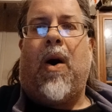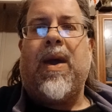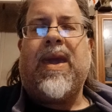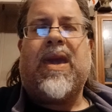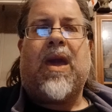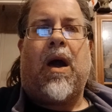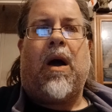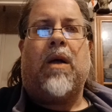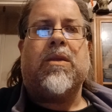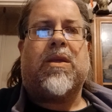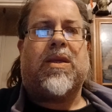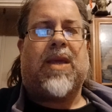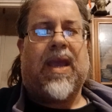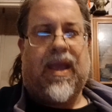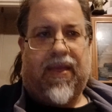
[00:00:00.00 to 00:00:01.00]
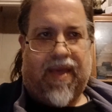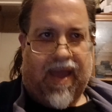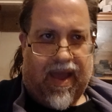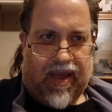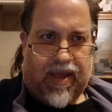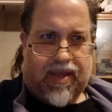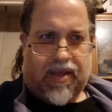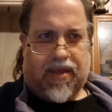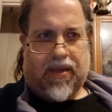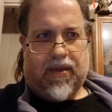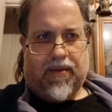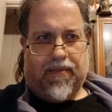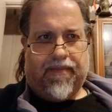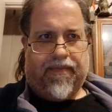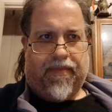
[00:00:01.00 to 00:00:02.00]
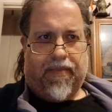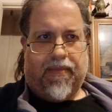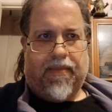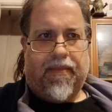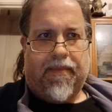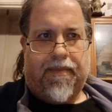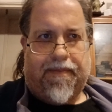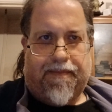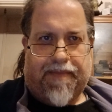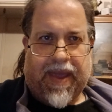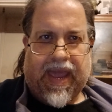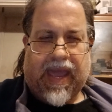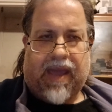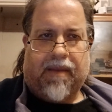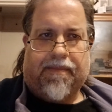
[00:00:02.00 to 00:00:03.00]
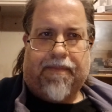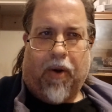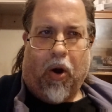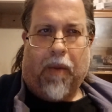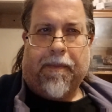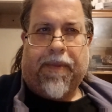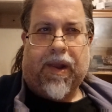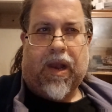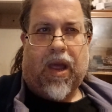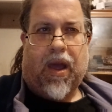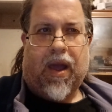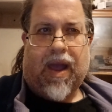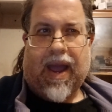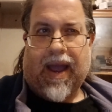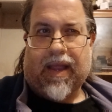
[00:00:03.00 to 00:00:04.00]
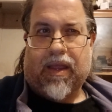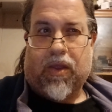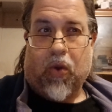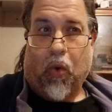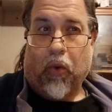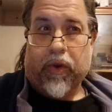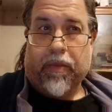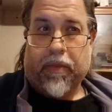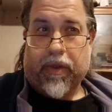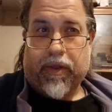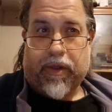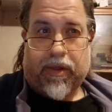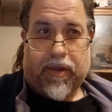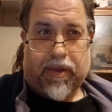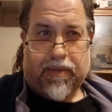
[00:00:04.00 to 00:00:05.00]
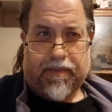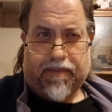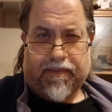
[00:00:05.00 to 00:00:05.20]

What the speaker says: I can't see this being popular at tournaments.